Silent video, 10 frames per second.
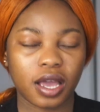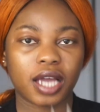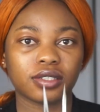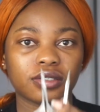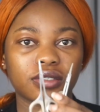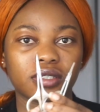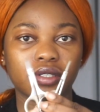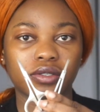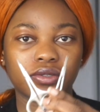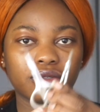I use
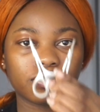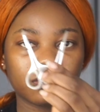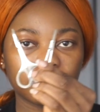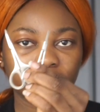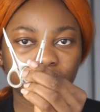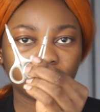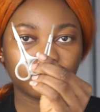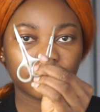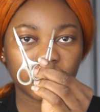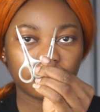these
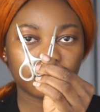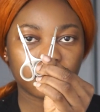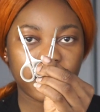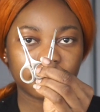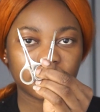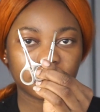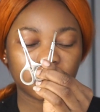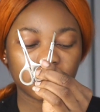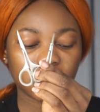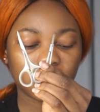two types of
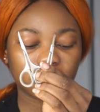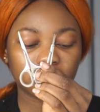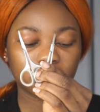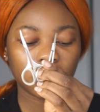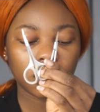scissors.